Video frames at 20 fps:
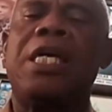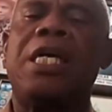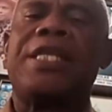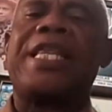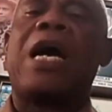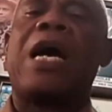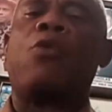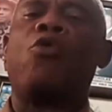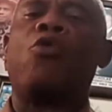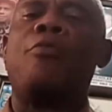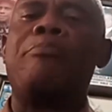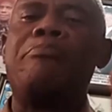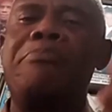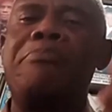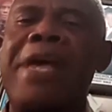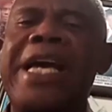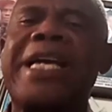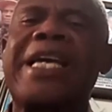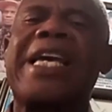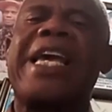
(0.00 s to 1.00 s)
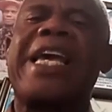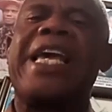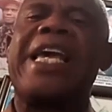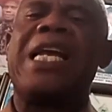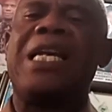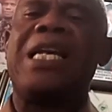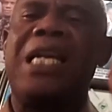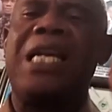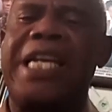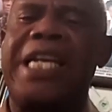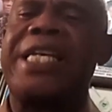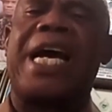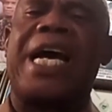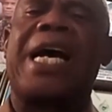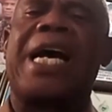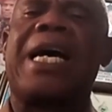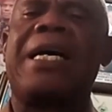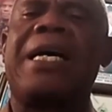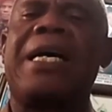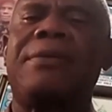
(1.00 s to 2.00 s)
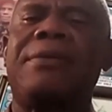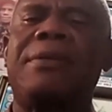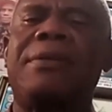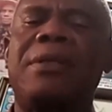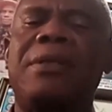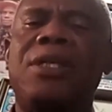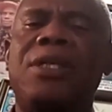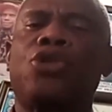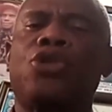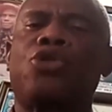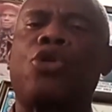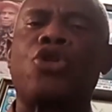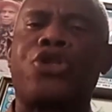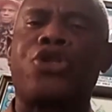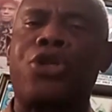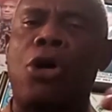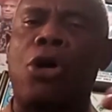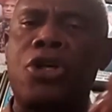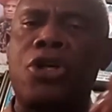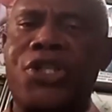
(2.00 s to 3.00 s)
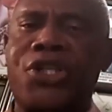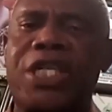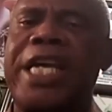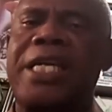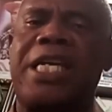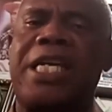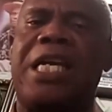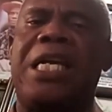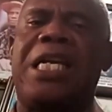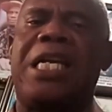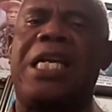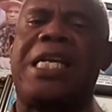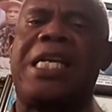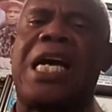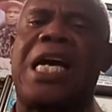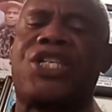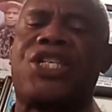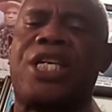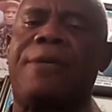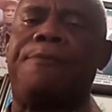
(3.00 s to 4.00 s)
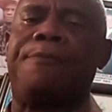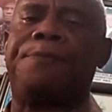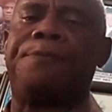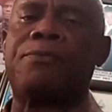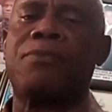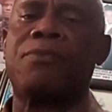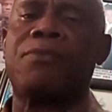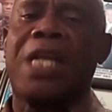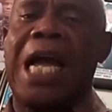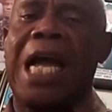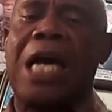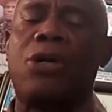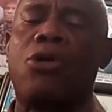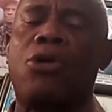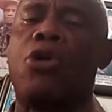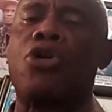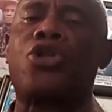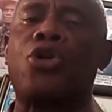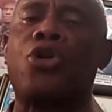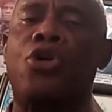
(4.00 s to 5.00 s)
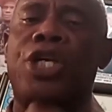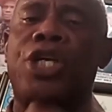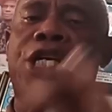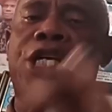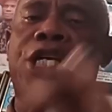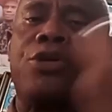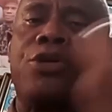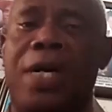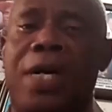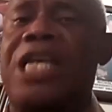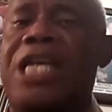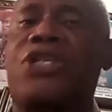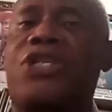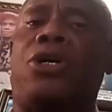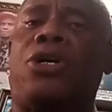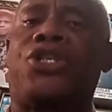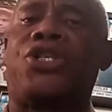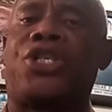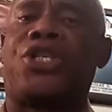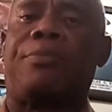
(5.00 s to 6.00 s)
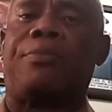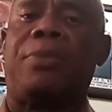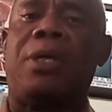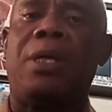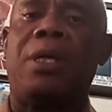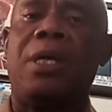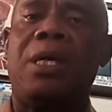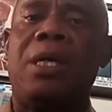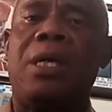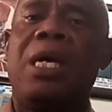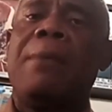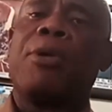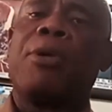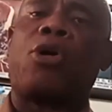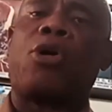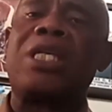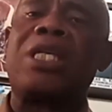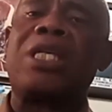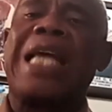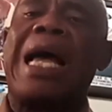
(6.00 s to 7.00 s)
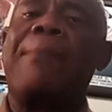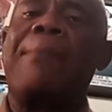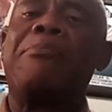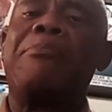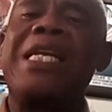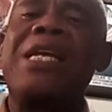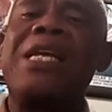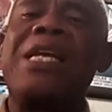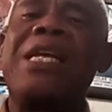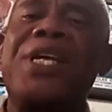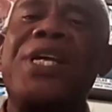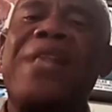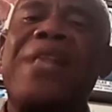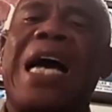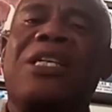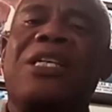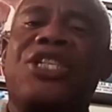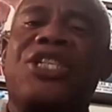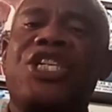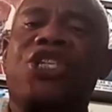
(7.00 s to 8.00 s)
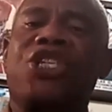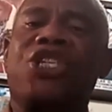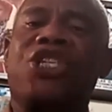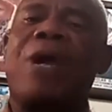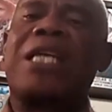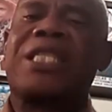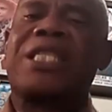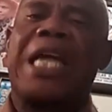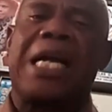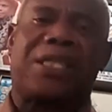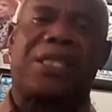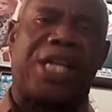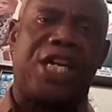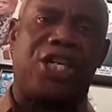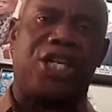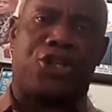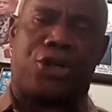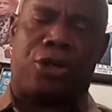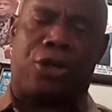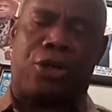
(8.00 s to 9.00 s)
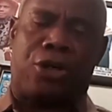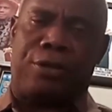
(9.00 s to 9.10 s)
that will make a leader to succeed in leadership and also in relationship. Because there are many things that distract attention,